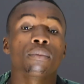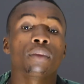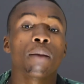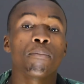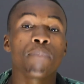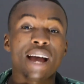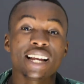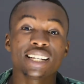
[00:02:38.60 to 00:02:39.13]

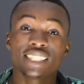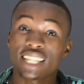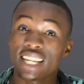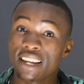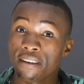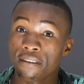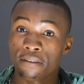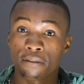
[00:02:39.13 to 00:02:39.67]
But
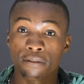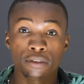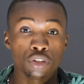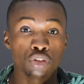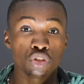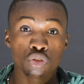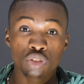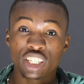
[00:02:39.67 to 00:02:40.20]
if you're
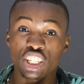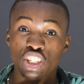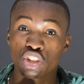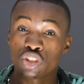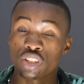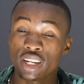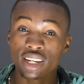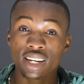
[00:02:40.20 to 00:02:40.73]
shooting
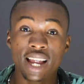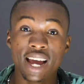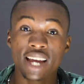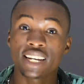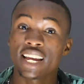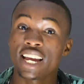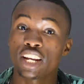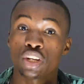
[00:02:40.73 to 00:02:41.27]

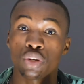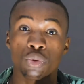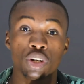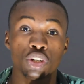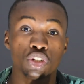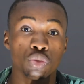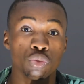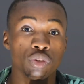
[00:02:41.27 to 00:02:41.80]
daylight and you want to
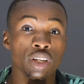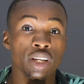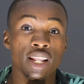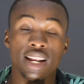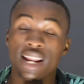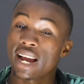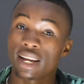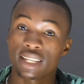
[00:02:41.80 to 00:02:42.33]
shoot,
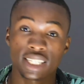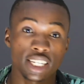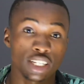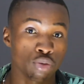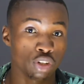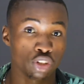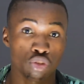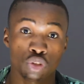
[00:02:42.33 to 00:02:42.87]
like I said, you
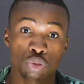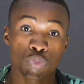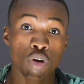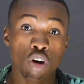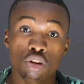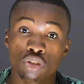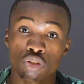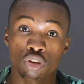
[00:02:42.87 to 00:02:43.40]
want to shoot
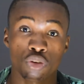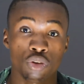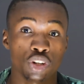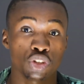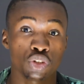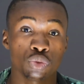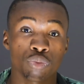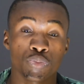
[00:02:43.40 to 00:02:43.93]
sports or you want to
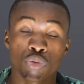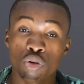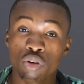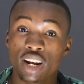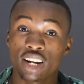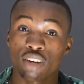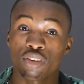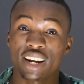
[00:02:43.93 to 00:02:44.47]
shoot
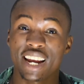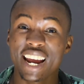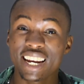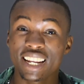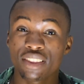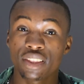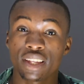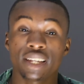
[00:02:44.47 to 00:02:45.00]
product or
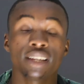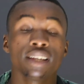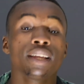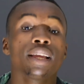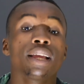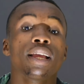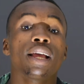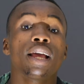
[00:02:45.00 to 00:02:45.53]
anything,
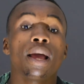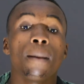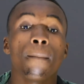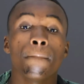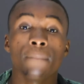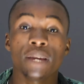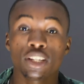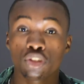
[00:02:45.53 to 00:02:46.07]

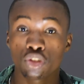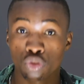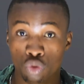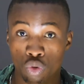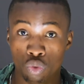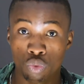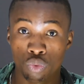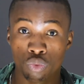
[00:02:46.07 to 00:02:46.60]
make
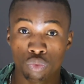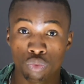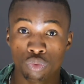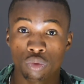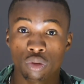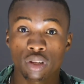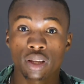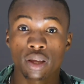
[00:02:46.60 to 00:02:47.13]
sure
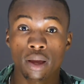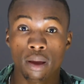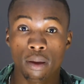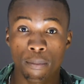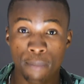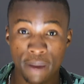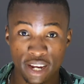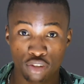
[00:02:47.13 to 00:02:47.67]

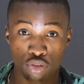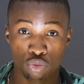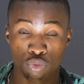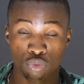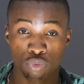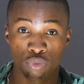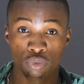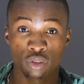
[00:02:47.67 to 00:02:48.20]

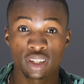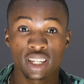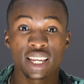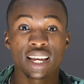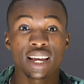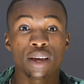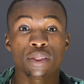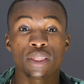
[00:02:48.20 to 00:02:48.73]

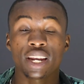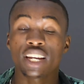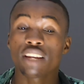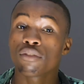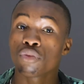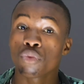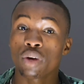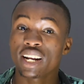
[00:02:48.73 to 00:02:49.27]
that
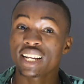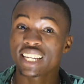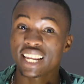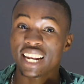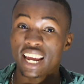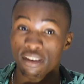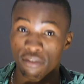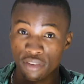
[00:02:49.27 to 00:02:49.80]
if you want to
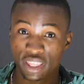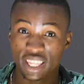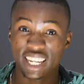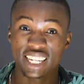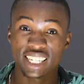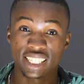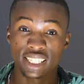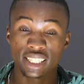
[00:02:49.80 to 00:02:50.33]
get everything
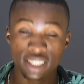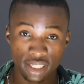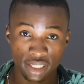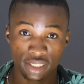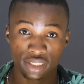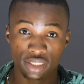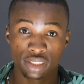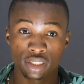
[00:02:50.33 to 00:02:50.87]
in
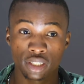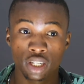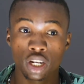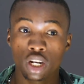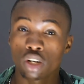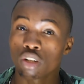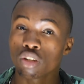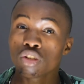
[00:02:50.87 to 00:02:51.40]
details,
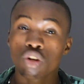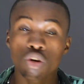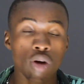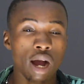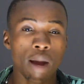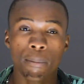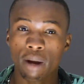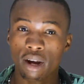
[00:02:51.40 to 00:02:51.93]
don't go
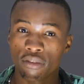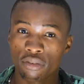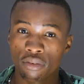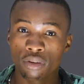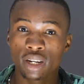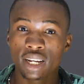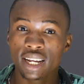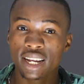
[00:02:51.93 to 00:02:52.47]
above
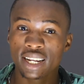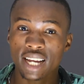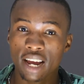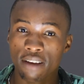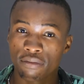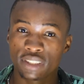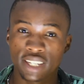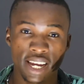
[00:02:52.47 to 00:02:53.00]

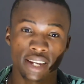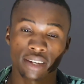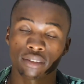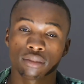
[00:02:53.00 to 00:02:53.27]
f10.